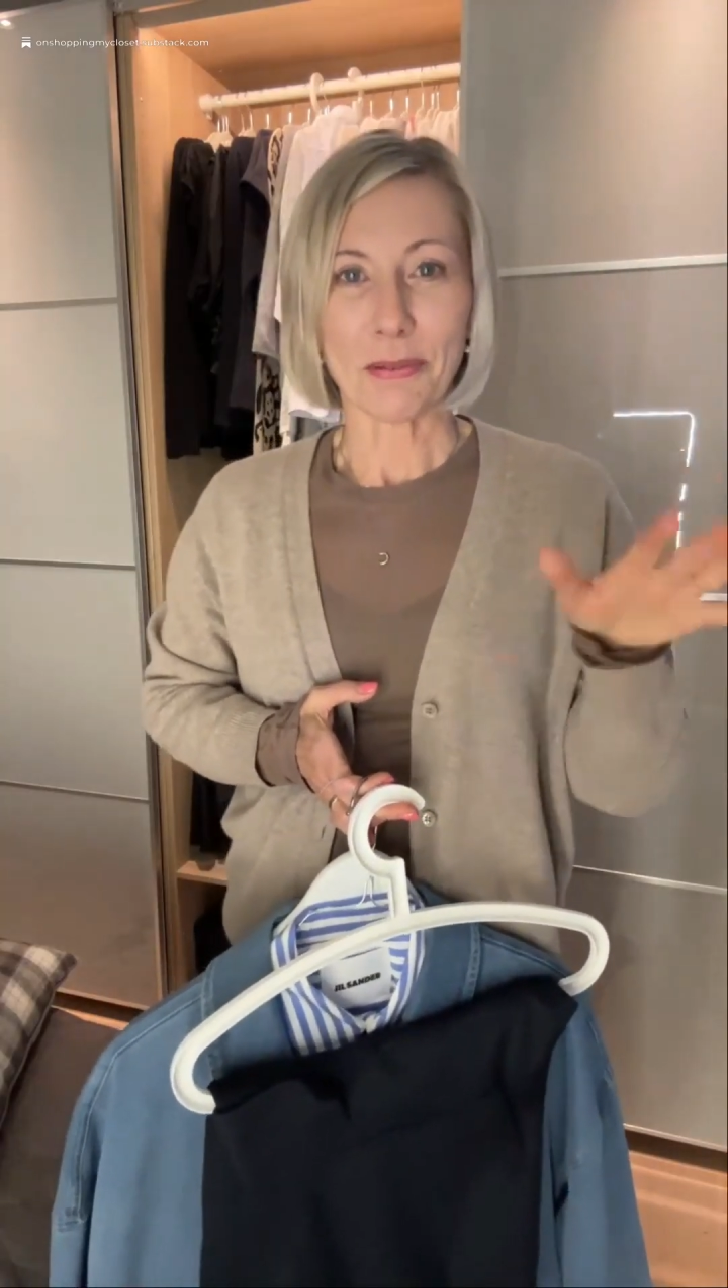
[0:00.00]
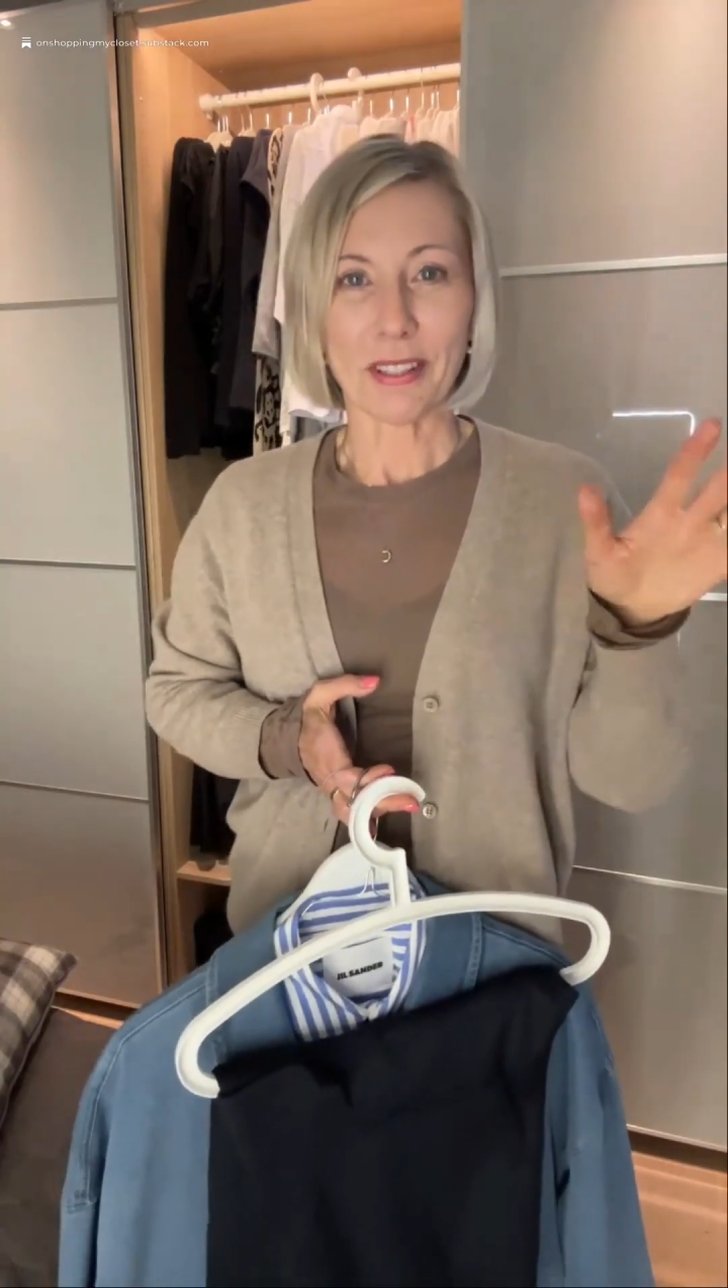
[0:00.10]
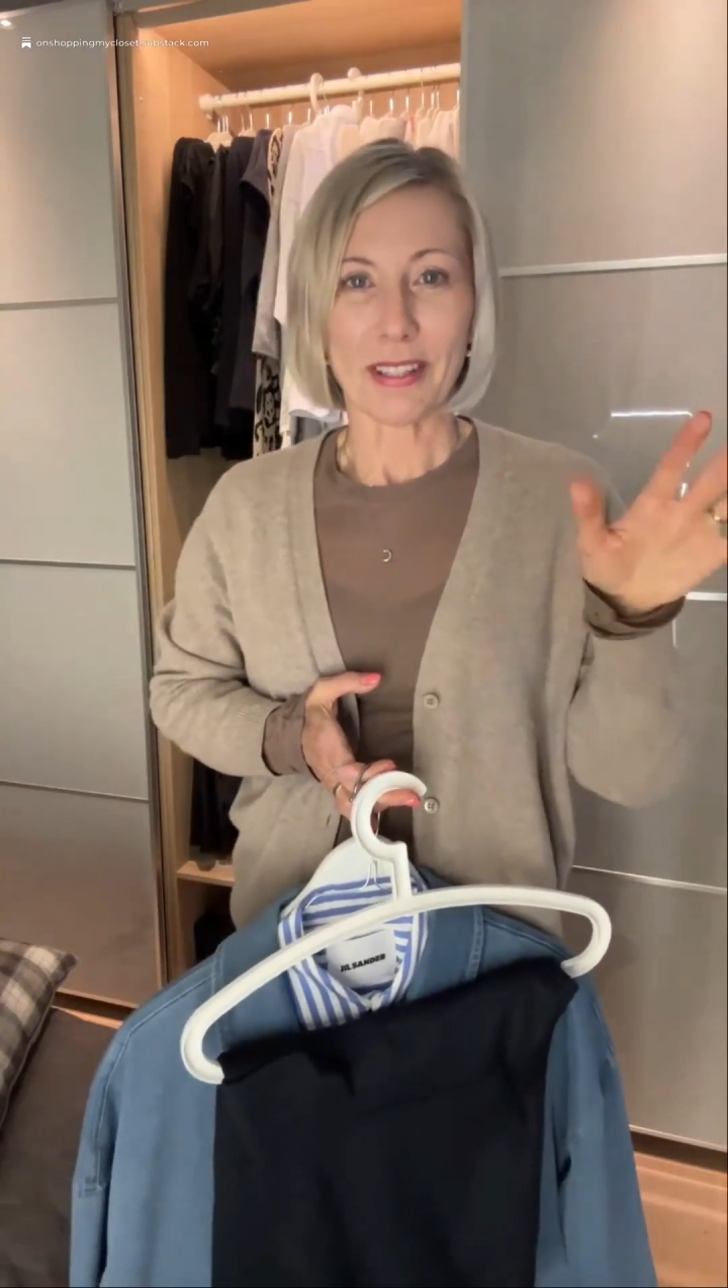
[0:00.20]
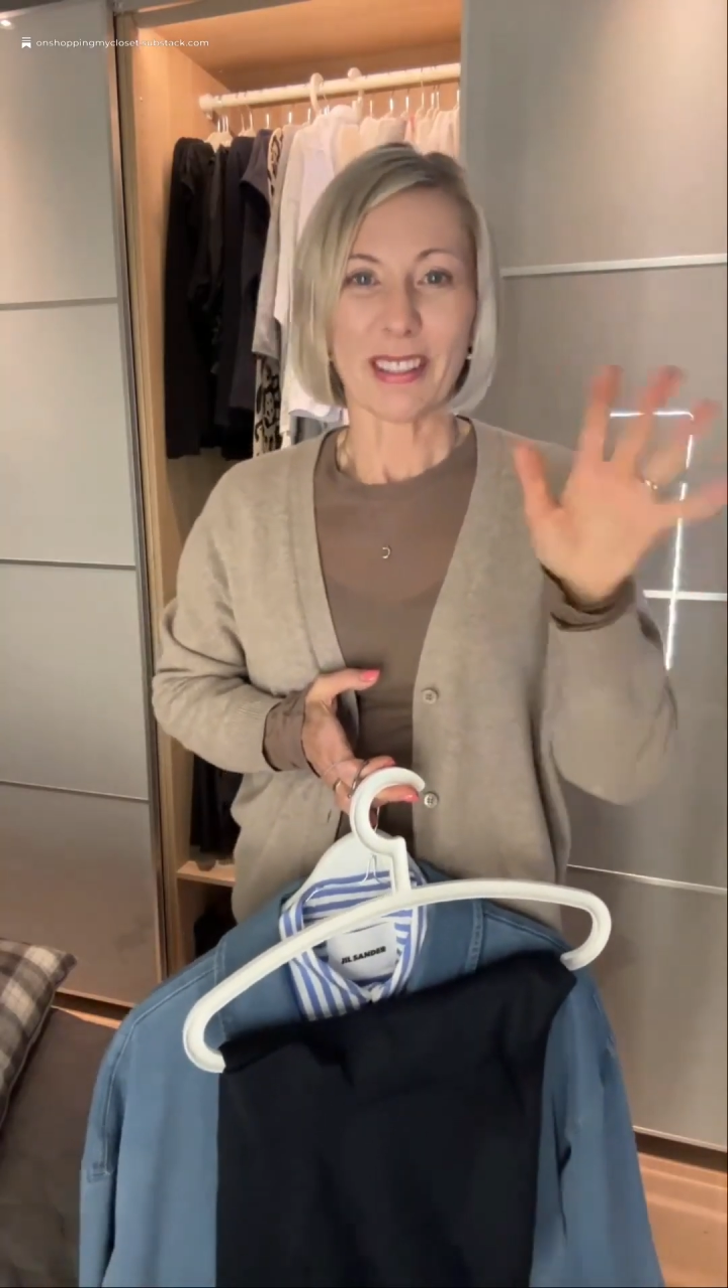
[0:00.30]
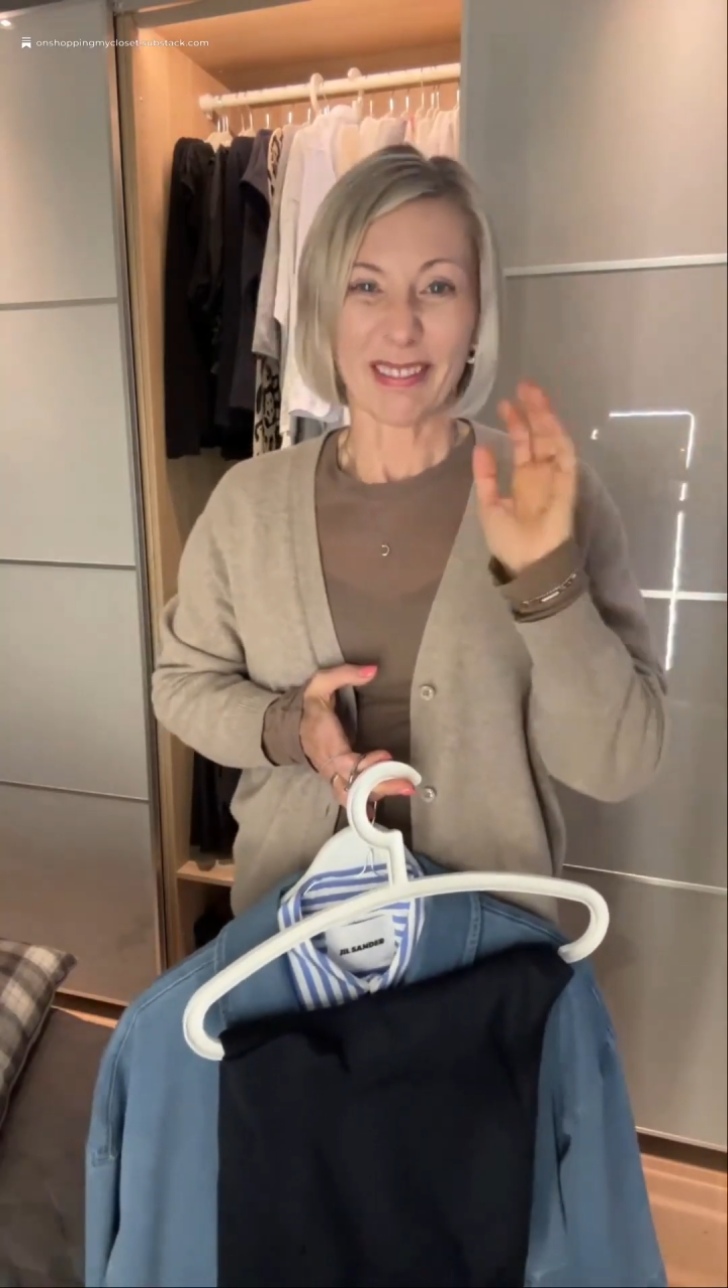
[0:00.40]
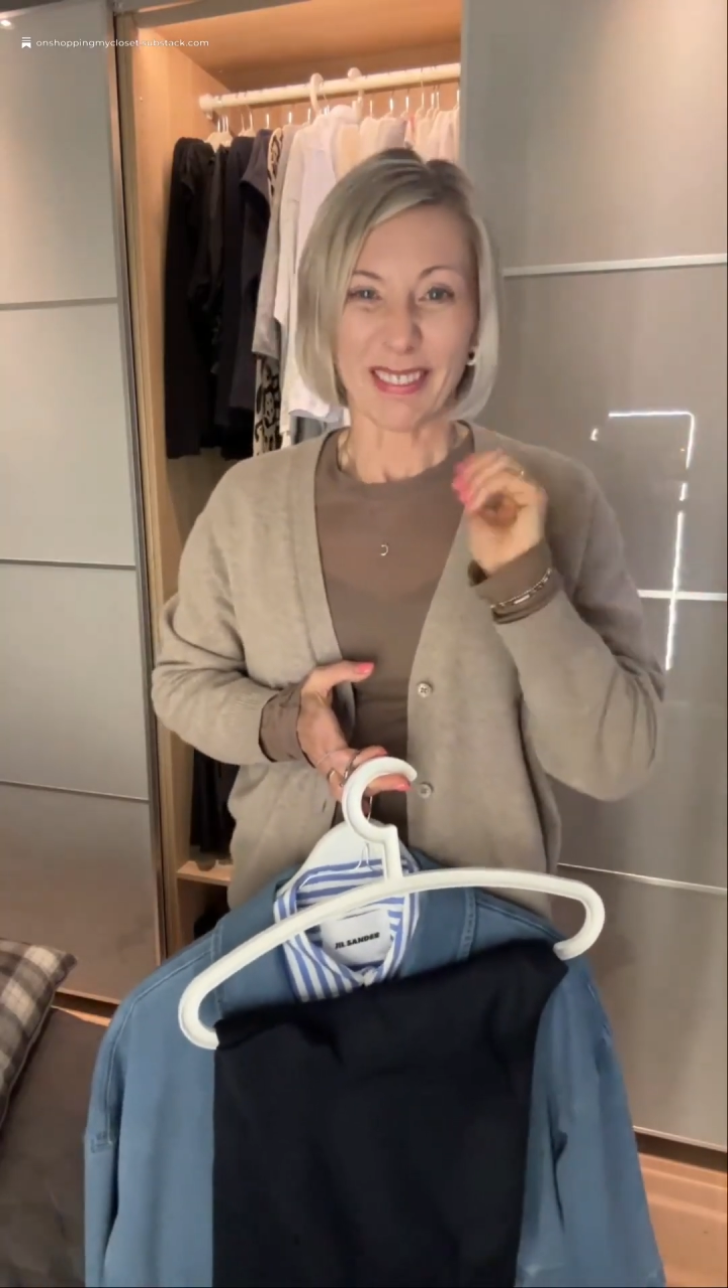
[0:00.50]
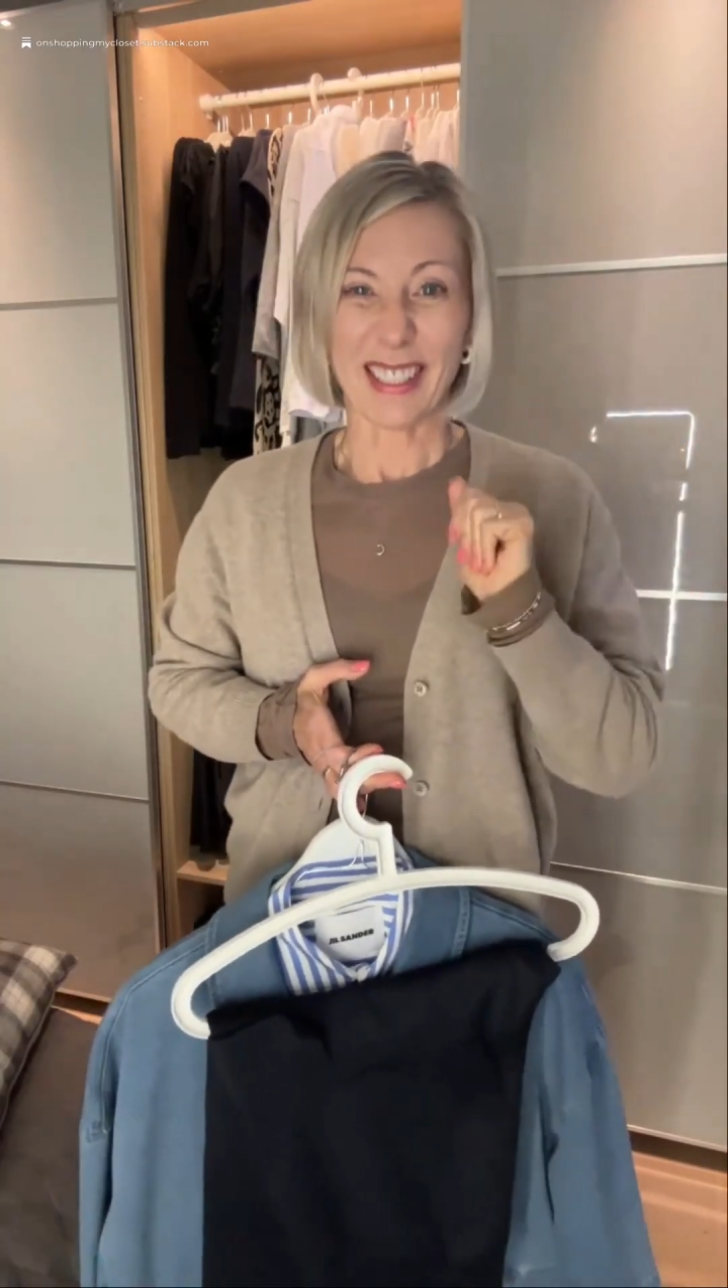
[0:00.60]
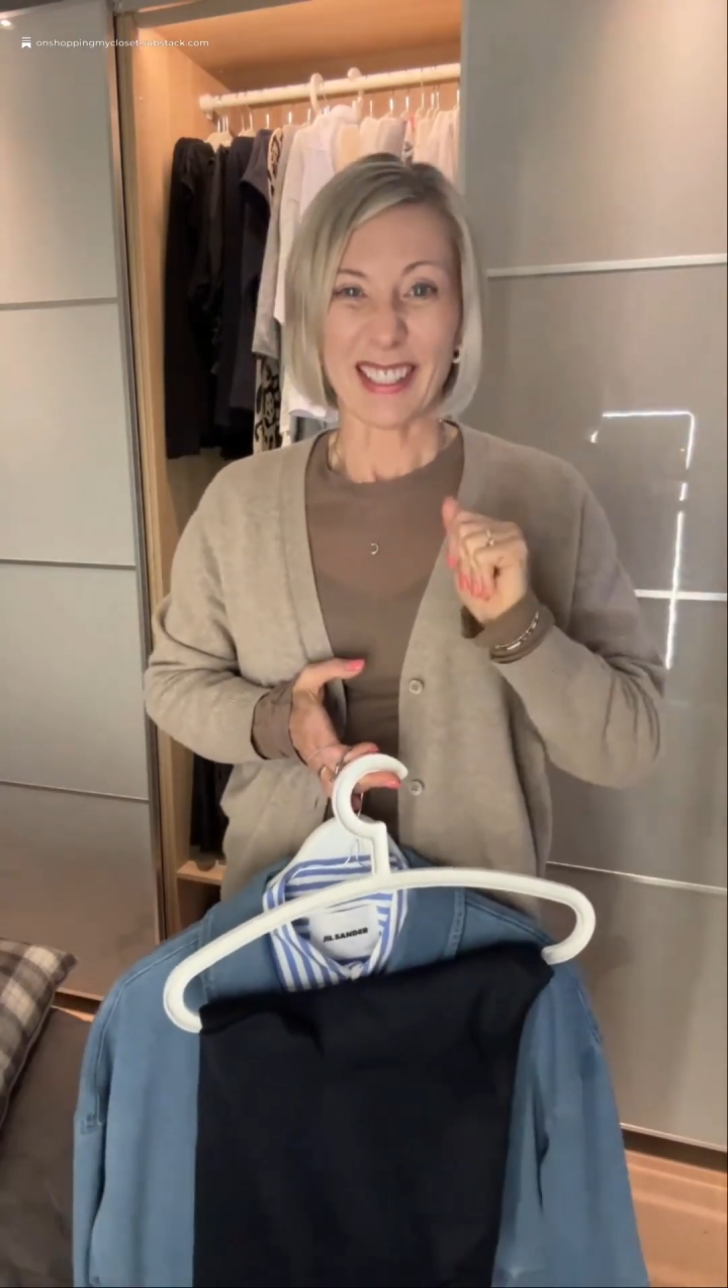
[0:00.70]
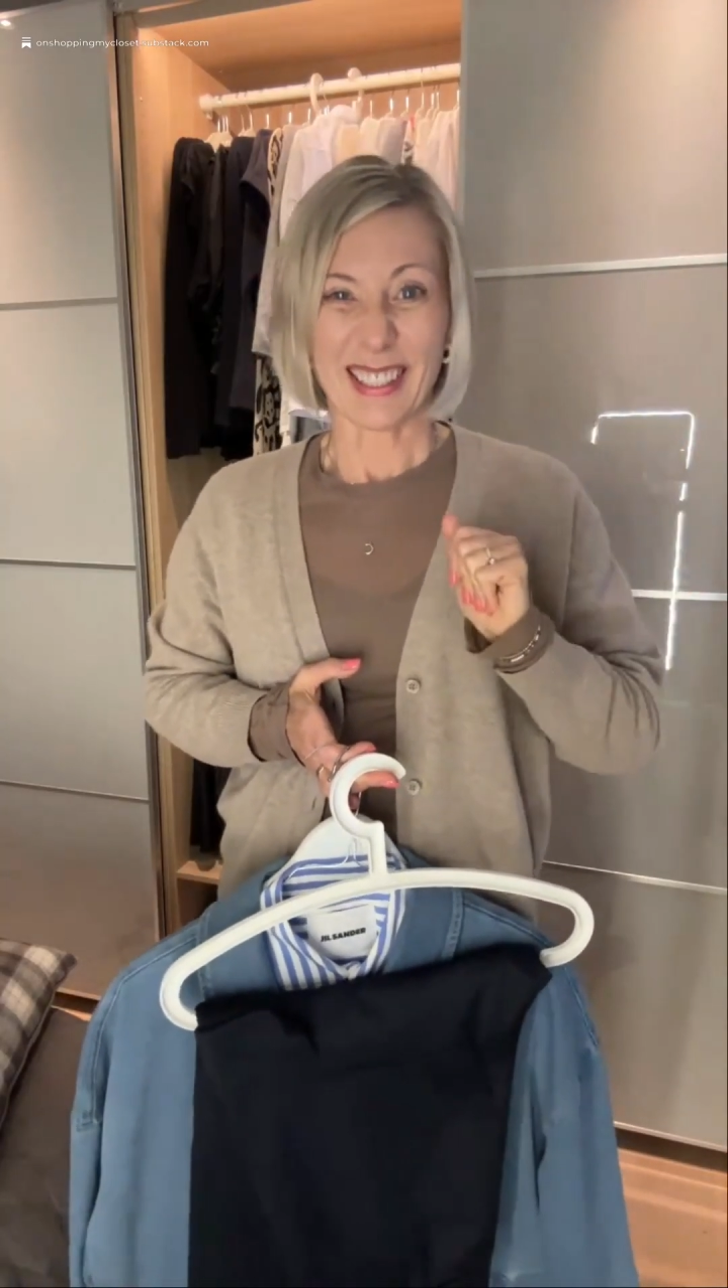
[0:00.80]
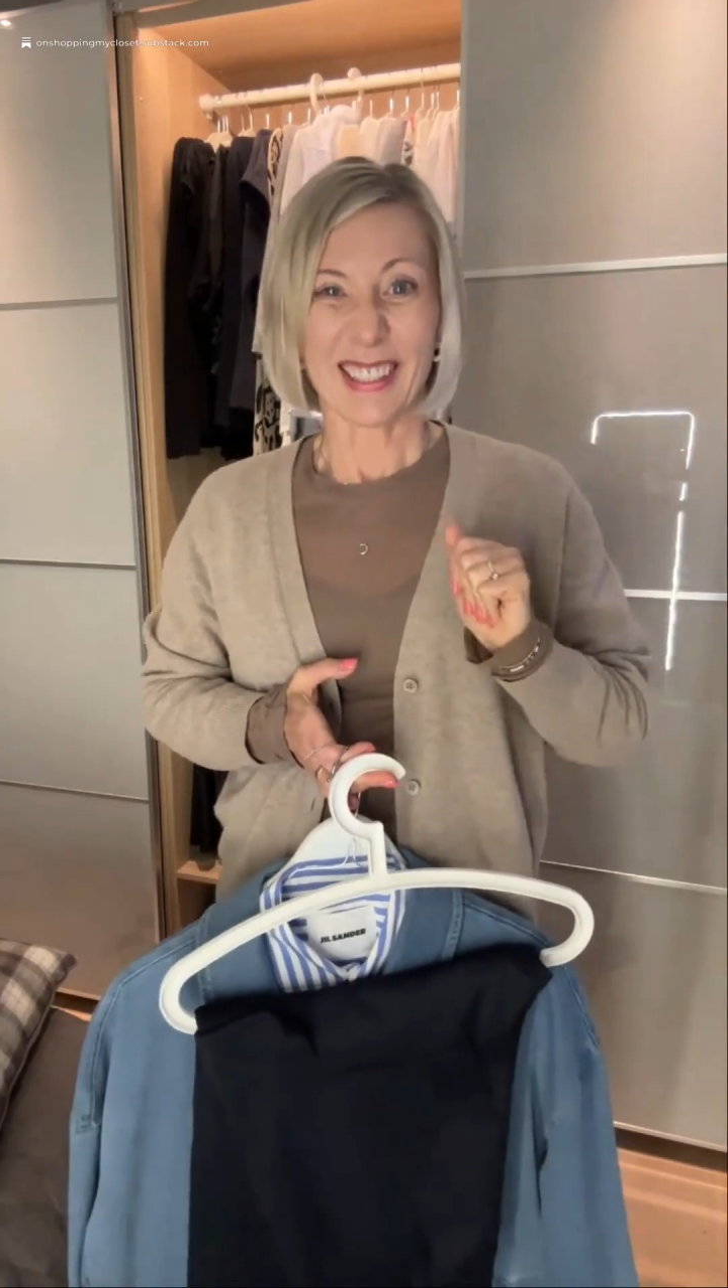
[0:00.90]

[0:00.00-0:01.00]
so I think it's